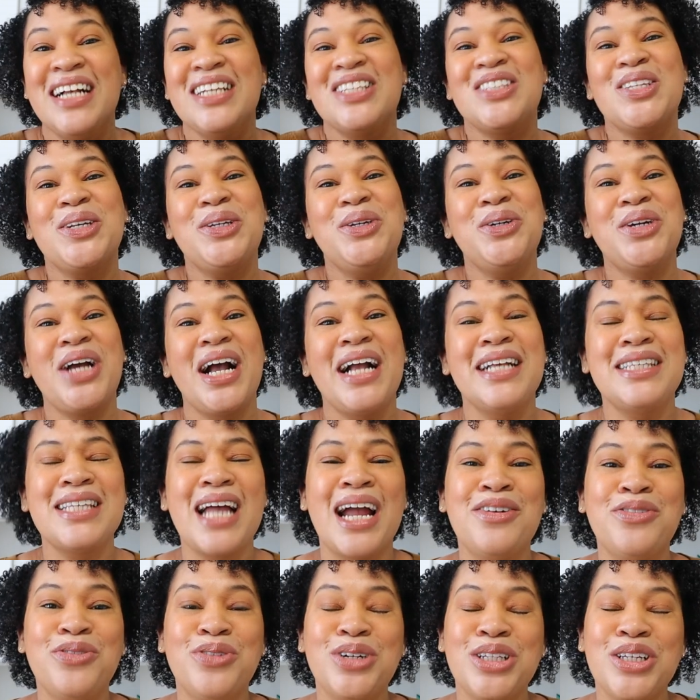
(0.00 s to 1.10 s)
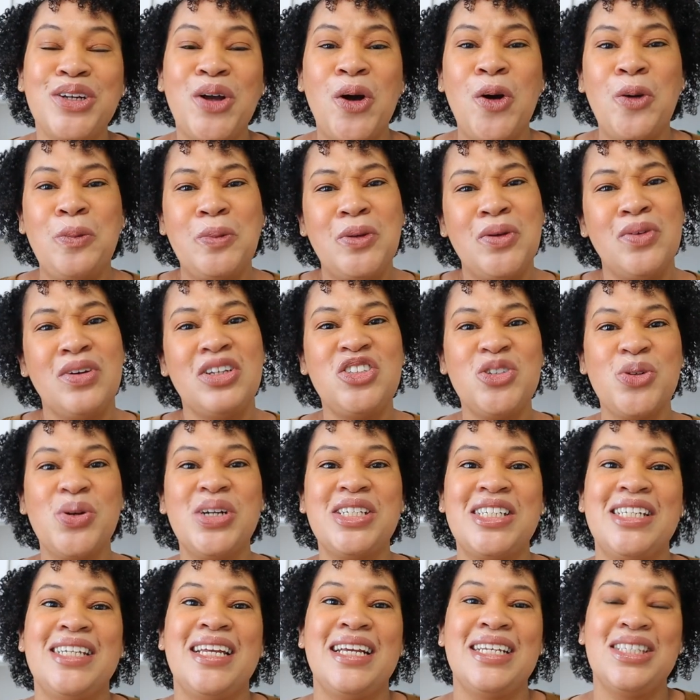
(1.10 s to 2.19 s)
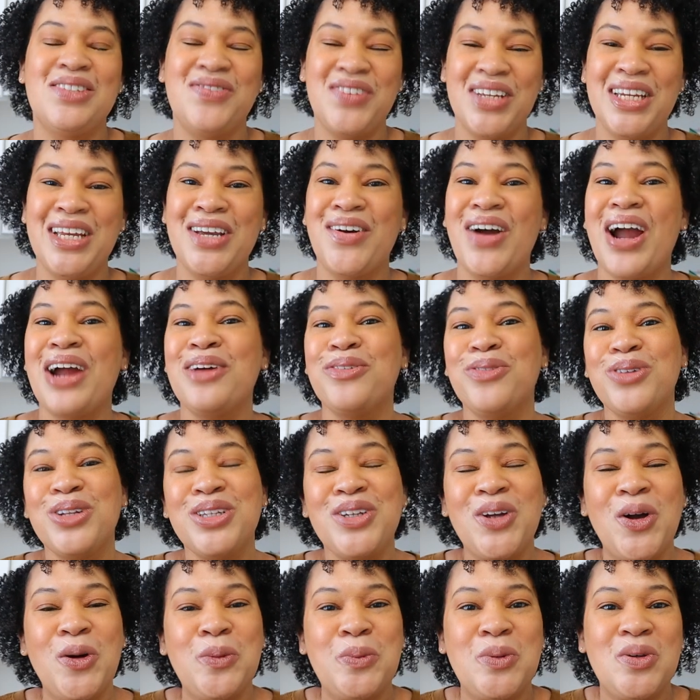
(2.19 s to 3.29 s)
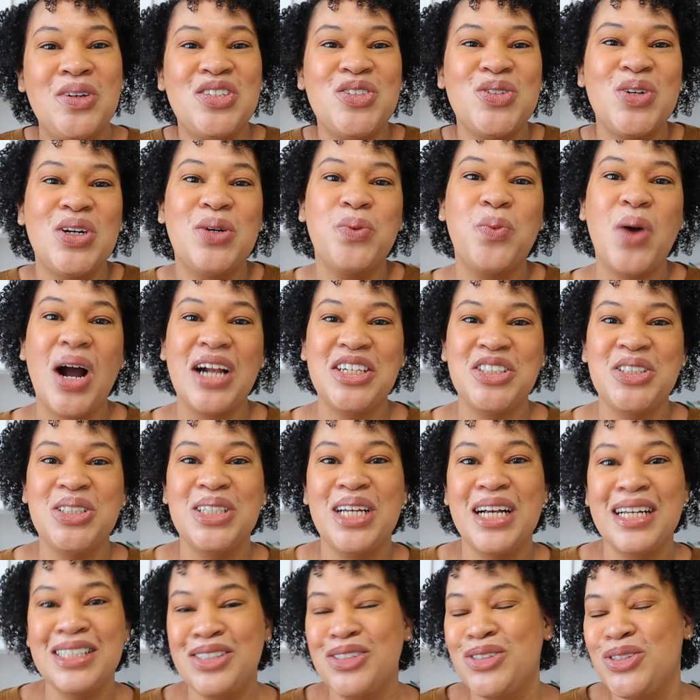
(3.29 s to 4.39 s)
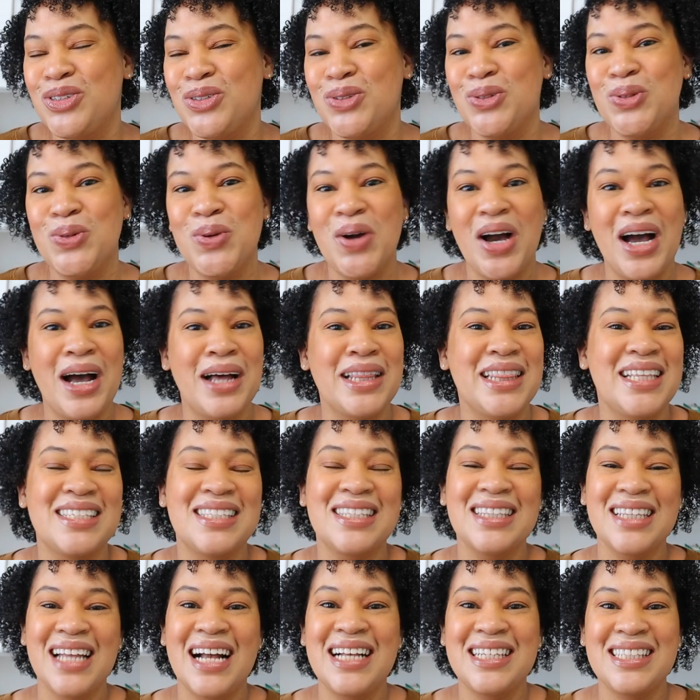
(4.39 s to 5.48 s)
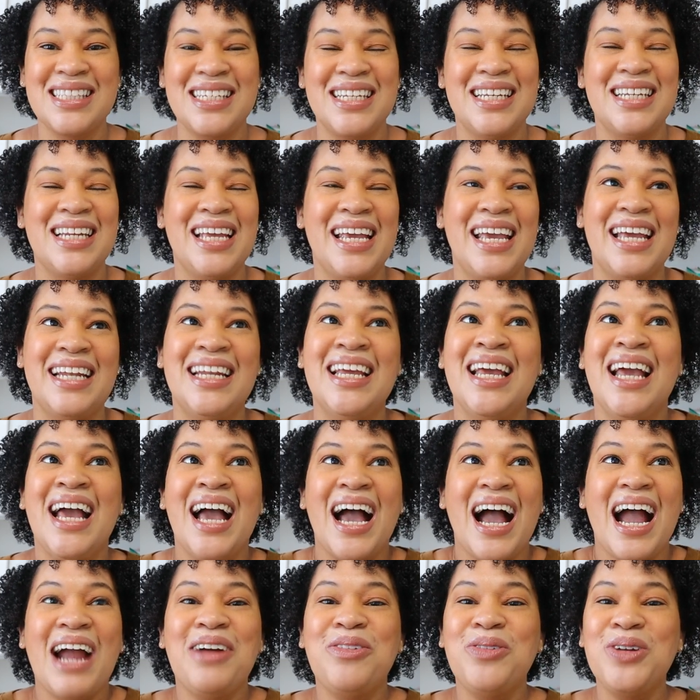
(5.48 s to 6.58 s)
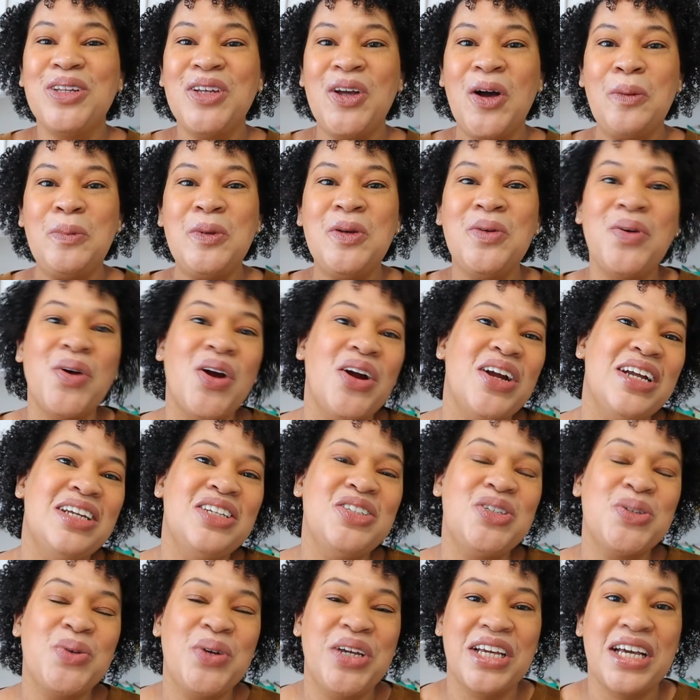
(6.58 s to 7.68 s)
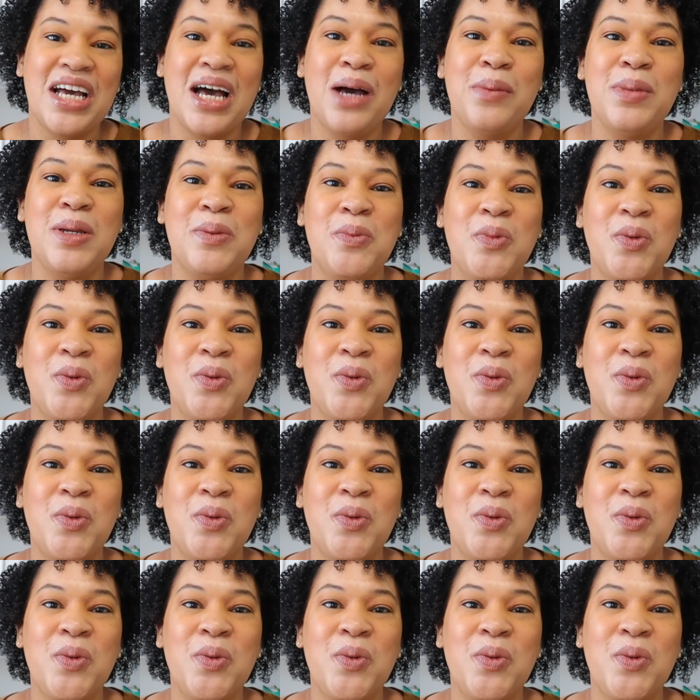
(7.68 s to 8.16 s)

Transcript: So you guys, I really hope you enjoyed today's video. I really hope you enjoy watching us do uh, this lesson. And I really hope you are enjoying coming